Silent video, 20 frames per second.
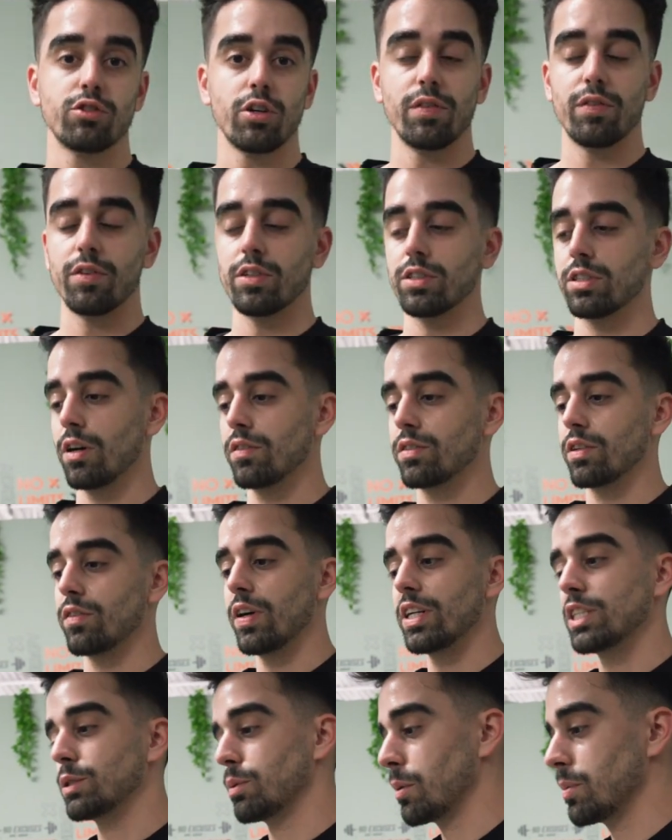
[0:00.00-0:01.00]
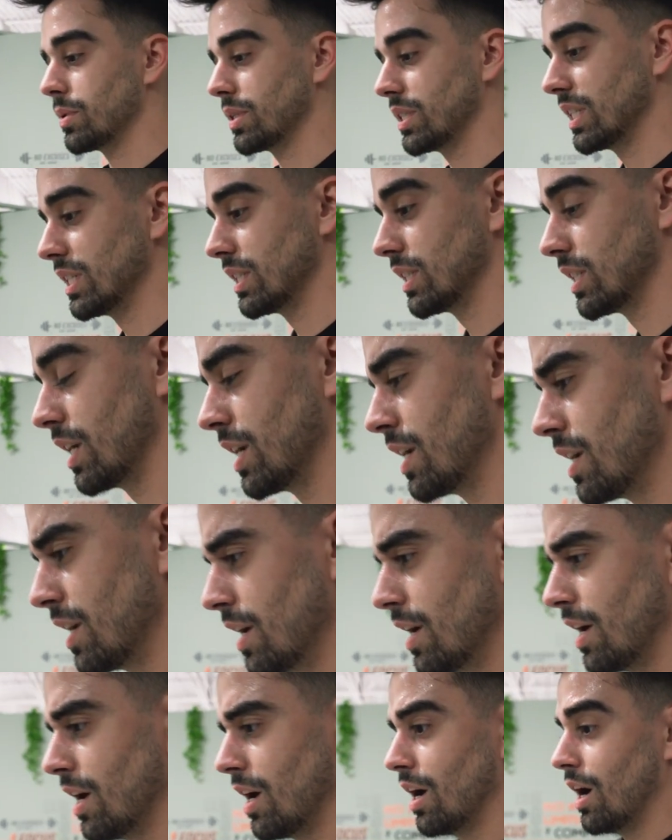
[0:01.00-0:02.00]
right for self-defense purposes.
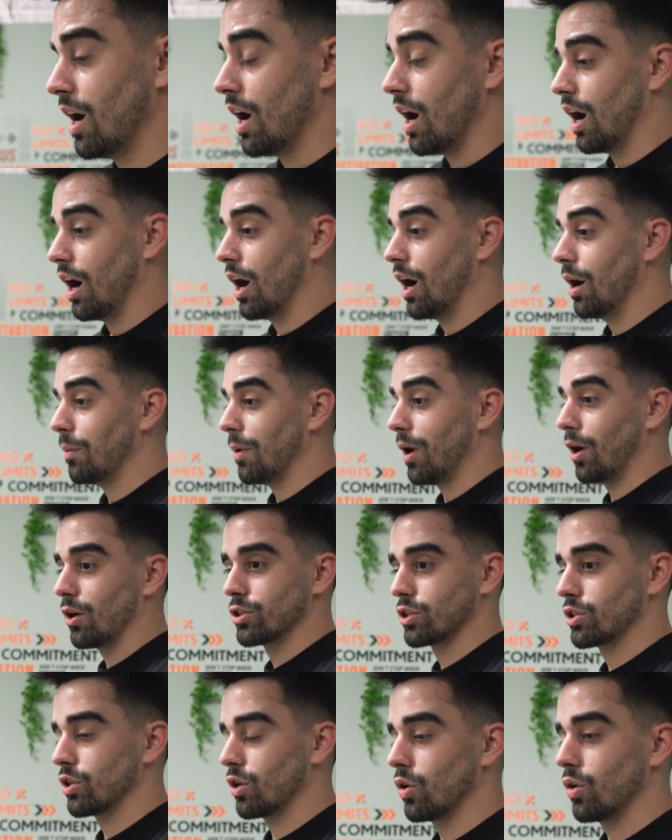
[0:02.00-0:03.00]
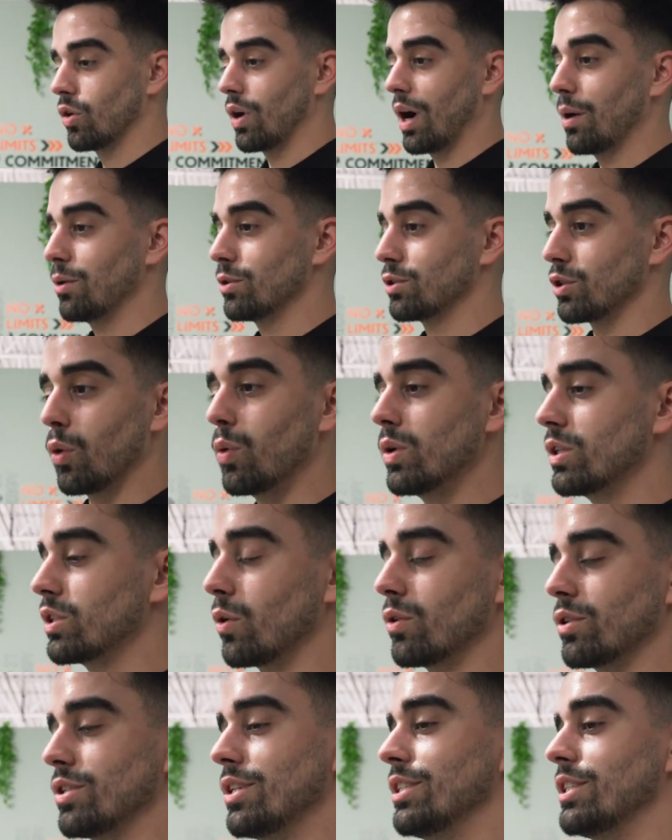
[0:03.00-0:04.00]
Also, I was always
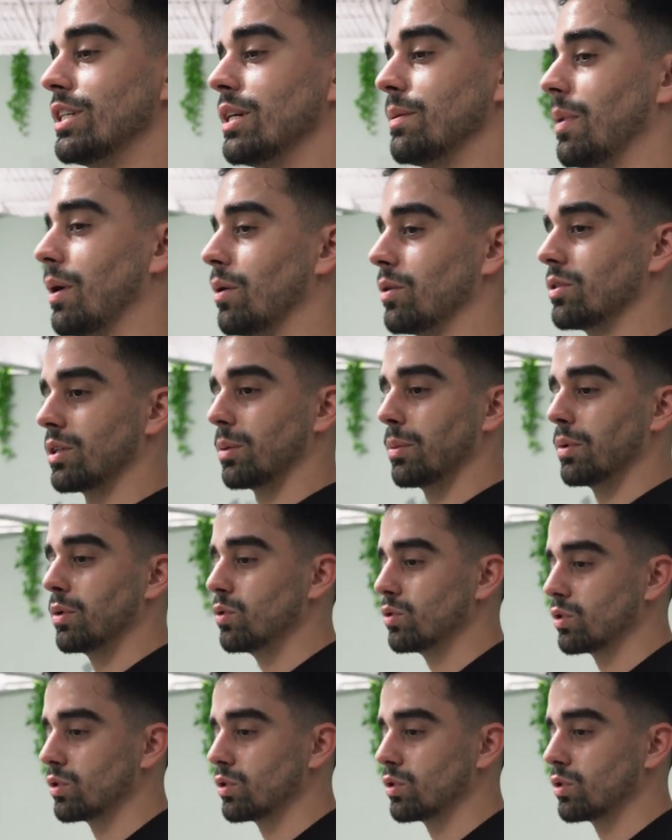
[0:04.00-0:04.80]
going to the gym. I was someone who